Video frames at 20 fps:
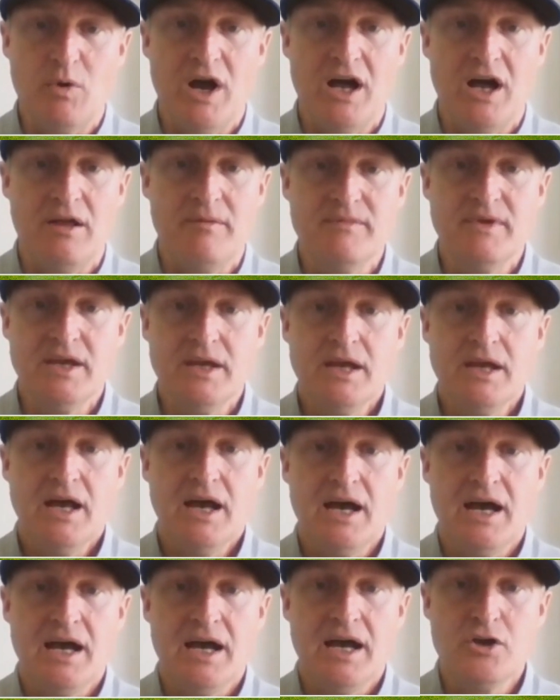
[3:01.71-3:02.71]
well.
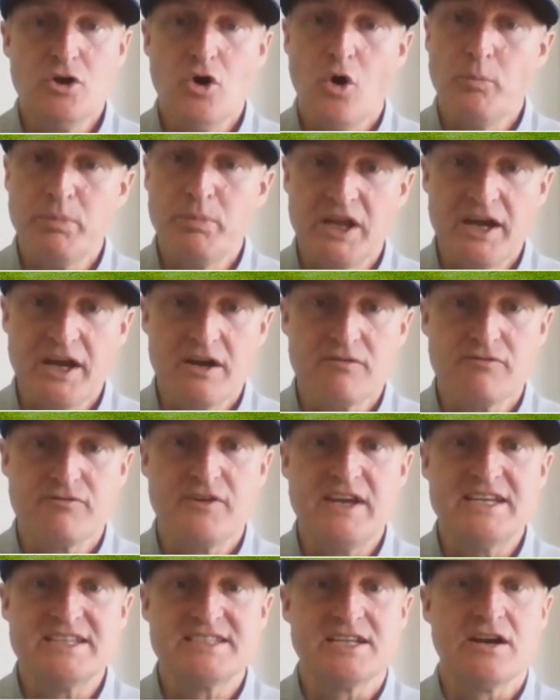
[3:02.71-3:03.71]
No player
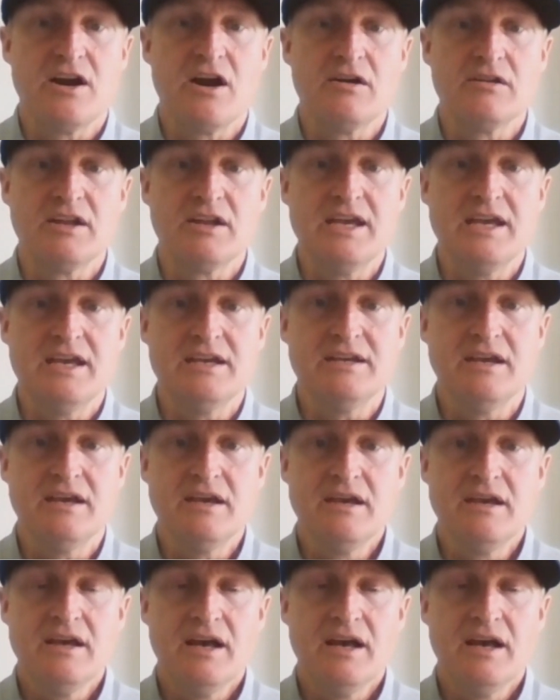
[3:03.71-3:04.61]
fees in our league.